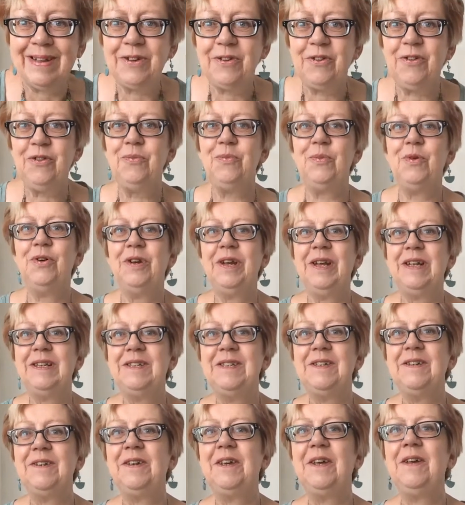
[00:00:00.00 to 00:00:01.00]
Good morning
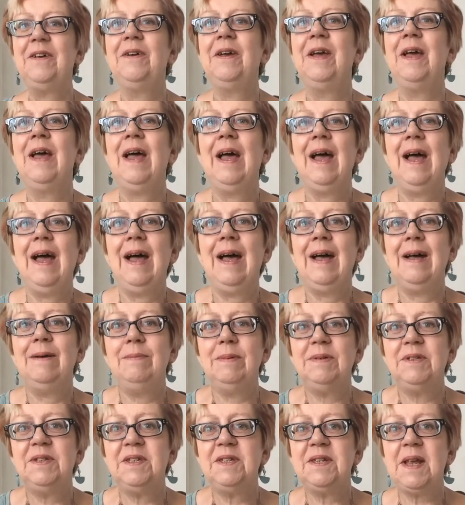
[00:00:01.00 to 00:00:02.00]
to you.
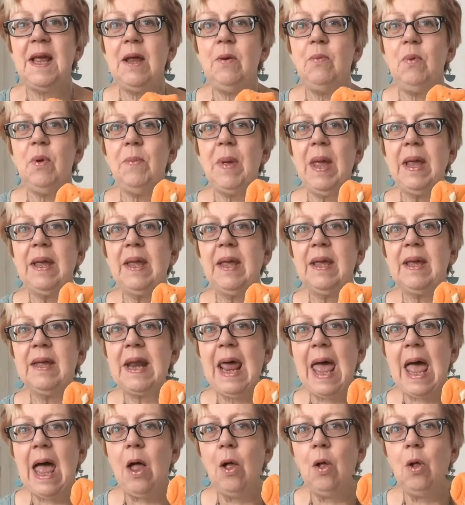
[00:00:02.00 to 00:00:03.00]
Today we're making an
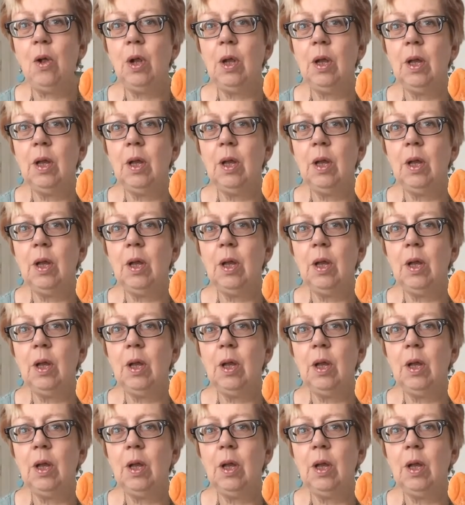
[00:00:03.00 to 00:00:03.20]
owl.